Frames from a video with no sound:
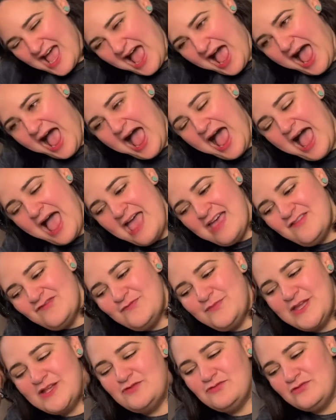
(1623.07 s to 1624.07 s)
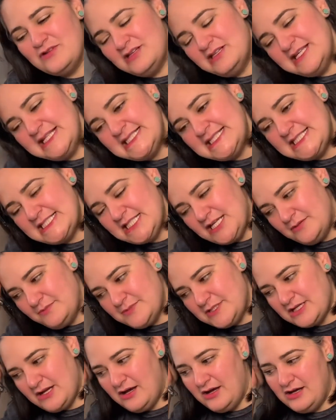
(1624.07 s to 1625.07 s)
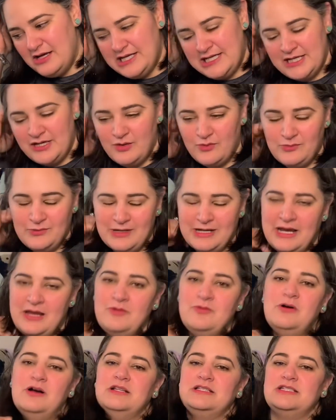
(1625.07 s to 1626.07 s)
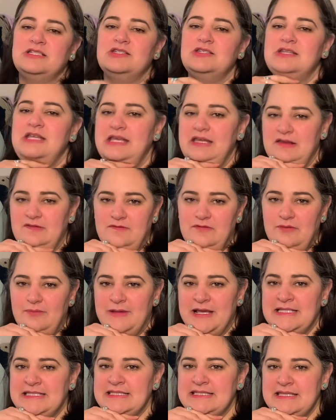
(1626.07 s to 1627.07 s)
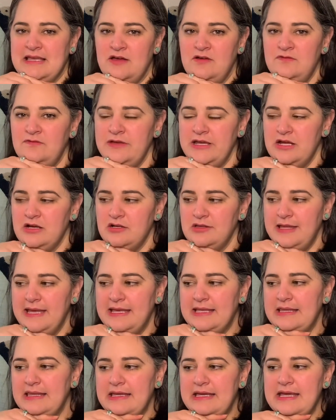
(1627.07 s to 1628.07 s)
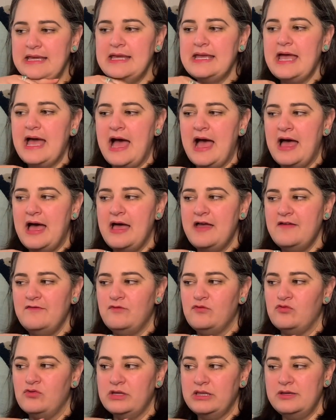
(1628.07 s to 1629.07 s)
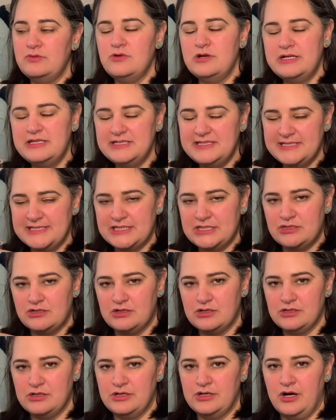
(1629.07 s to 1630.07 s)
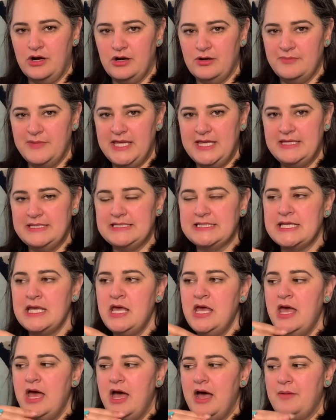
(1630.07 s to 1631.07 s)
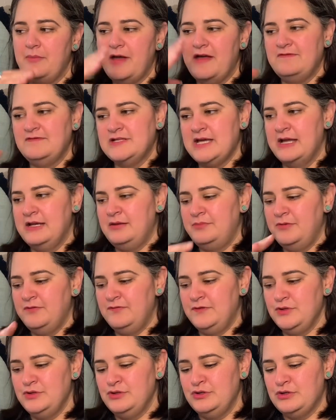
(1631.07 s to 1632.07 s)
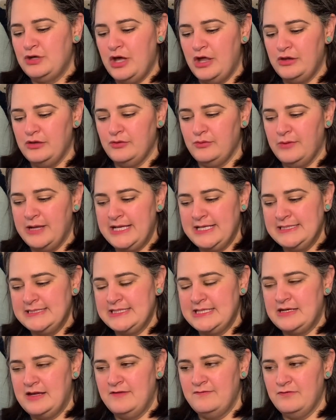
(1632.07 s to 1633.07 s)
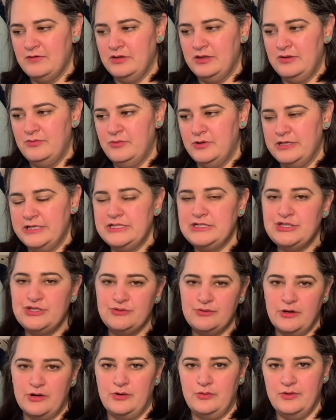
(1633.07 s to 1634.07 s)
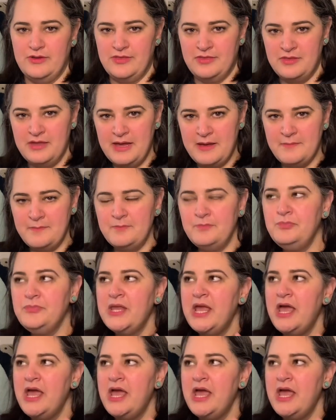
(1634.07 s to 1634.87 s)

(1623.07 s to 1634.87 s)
I've been really stumped on what I want to knit for myself here lately. I've really wanted to start a garment. I've dyed up a few new colorways and I've really wanted to work with them.